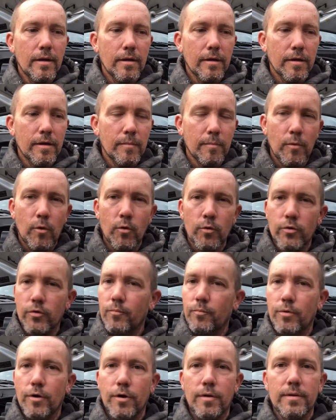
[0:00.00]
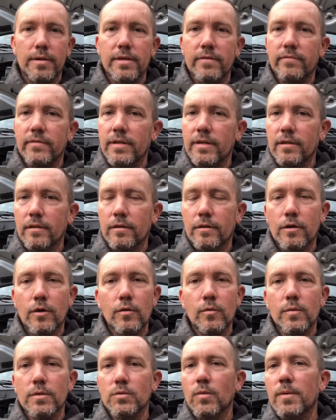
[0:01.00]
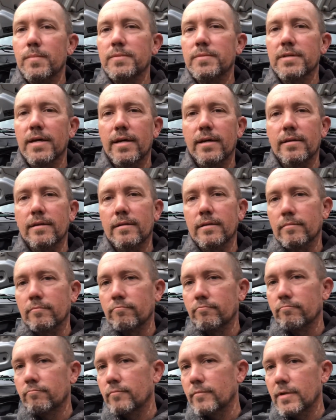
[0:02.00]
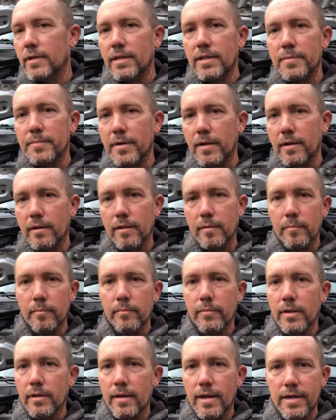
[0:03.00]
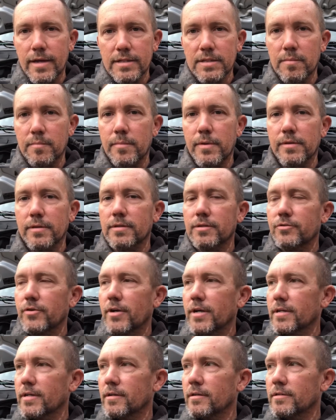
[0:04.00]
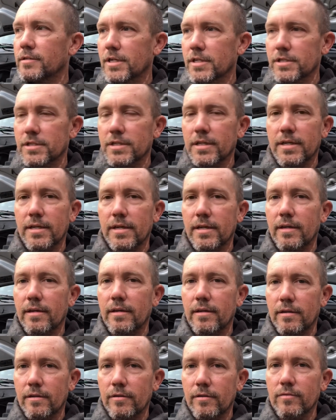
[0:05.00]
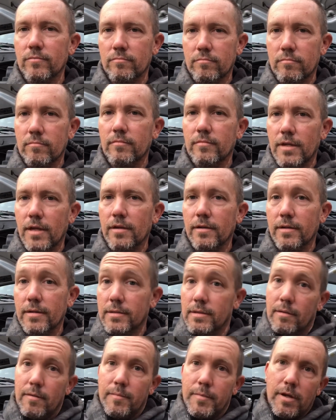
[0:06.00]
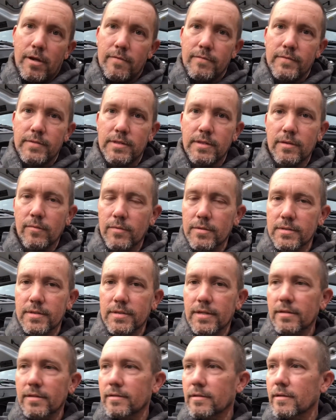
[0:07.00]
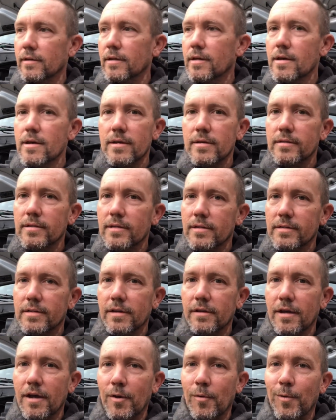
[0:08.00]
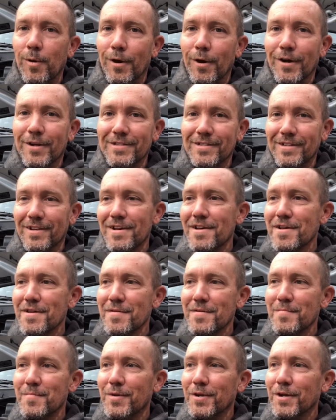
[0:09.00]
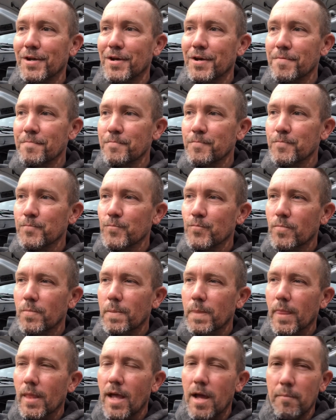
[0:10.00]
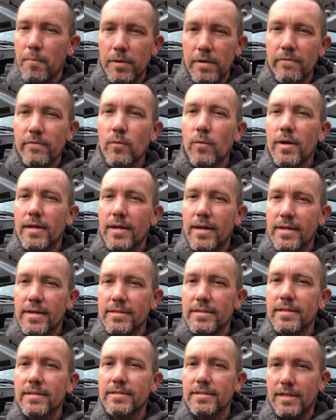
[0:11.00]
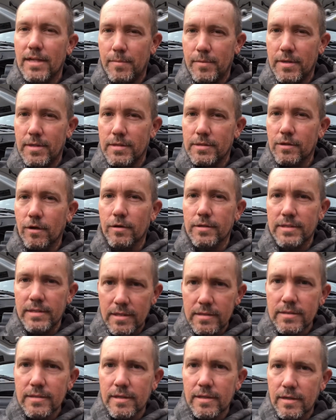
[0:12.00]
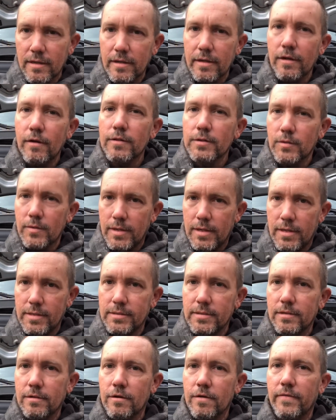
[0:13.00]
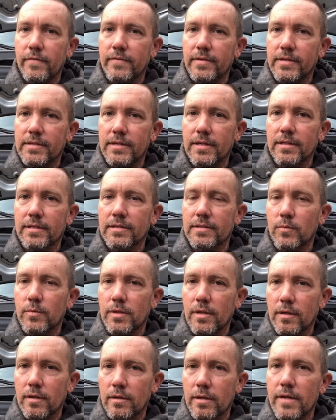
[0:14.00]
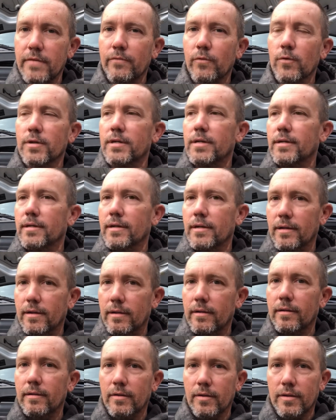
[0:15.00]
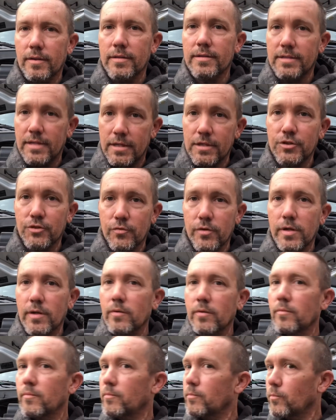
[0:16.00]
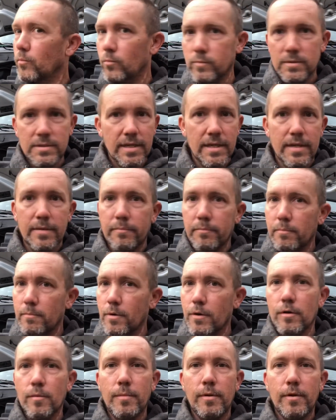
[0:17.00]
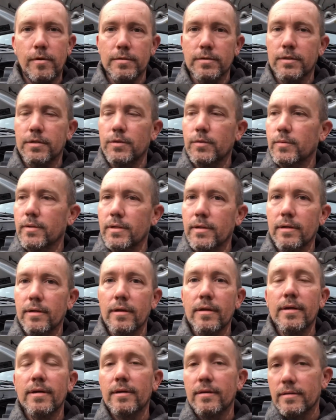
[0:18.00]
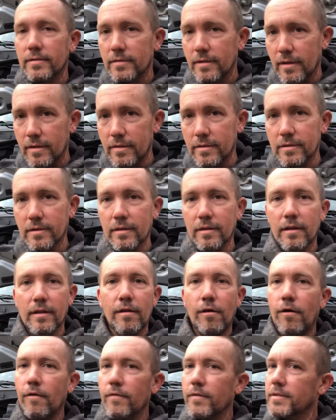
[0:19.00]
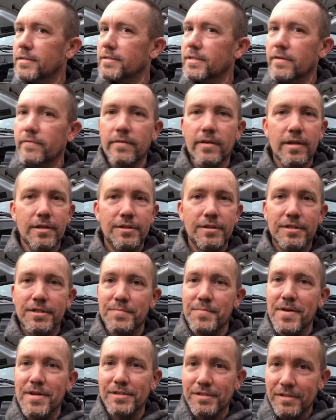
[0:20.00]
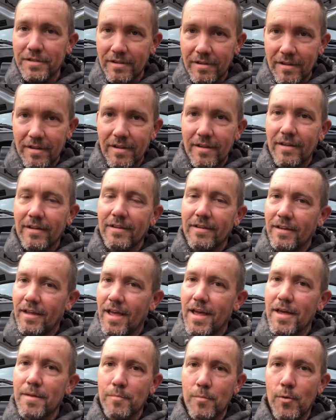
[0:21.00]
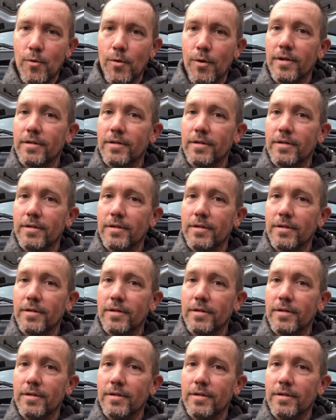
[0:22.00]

Um, or you probably even go to his website and email him and ask him about this direct injection kit, and he'll tell you. Because I mean, obviously, he wants to sell to you. He's going to tell you how it works. But uh, I believe the way he has his set up on his car, cause he has a he also has an R56 with the N14 in it, uh, stage three, same Mario Palza tuned it, got all this stuff that I just mentioned, and more.